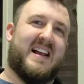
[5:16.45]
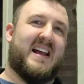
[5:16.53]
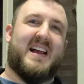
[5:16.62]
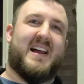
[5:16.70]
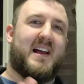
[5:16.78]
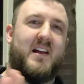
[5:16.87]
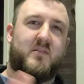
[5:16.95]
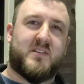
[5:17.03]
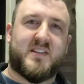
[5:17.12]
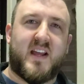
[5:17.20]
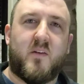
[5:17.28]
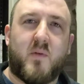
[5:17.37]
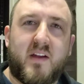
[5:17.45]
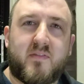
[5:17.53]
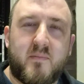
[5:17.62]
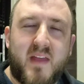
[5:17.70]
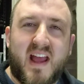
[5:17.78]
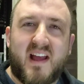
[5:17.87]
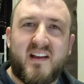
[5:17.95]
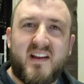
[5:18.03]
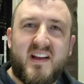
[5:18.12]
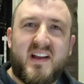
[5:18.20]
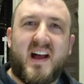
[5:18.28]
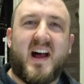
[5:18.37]
I would stay away from that.
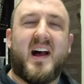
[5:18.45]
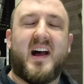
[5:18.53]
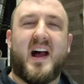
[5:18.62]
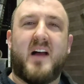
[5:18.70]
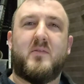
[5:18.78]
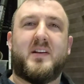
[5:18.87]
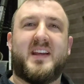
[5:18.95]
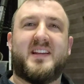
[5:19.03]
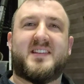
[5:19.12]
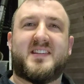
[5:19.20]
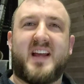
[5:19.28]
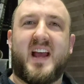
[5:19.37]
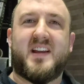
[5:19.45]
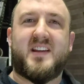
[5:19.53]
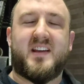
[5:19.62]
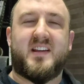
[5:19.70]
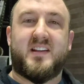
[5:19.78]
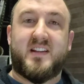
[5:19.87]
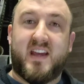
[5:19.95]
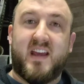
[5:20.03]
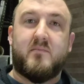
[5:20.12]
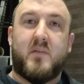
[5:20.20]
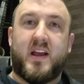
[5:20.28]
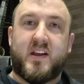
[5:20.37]
Uh, I would instead
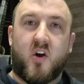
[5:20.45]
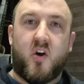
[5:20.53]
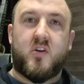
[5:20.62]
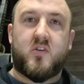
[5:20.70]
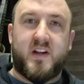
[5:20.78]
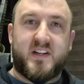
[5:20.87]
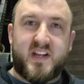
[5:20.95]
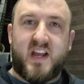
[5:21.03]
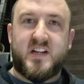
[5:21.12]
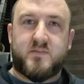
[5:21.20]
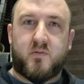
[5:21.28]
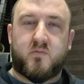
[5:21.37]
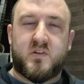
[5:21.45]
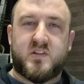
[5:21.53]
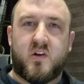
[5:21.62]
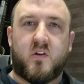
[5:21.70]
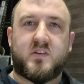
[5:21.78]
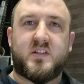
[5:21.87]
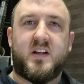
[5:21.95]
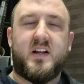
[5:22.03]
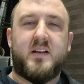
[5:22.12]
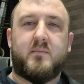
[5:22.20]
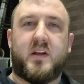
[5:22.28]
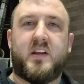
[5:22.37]
get my concrete, tangible results
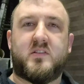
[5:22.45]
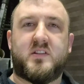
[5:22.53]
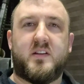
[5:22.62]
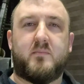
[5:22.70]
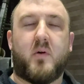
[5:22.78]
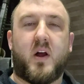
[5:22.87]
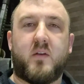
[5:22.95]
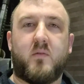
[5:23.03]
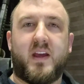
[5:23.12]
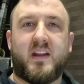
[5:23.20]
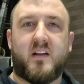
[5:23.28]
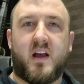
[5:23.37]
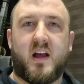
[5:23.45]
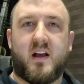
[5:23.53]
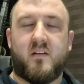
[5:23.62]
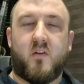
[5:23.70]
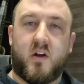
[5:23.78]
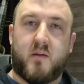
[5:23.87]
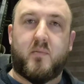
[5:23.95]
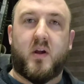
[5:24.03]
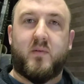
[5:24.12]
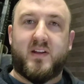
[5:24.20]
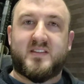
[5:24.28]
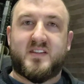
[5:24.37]
by using the body weight uh, on a
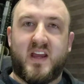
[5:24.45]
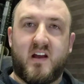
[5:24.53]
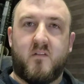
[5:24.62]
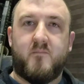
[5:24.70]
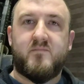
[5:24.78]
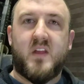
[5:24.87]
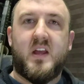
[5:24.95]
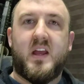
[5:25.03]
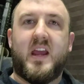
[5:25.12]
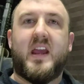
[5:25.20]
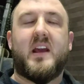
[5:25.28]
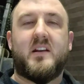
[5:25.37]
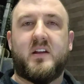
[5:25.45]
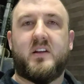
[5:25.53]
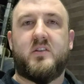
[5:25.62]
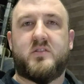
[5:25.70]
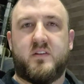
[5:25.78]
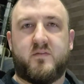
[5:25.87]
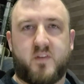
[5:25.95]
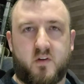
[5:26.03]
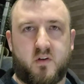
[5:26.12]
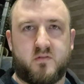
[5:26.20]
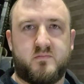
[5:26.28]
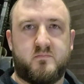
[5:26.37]
body weight scale and using
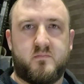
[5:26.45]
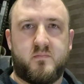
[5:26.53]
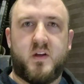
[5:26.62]
photos.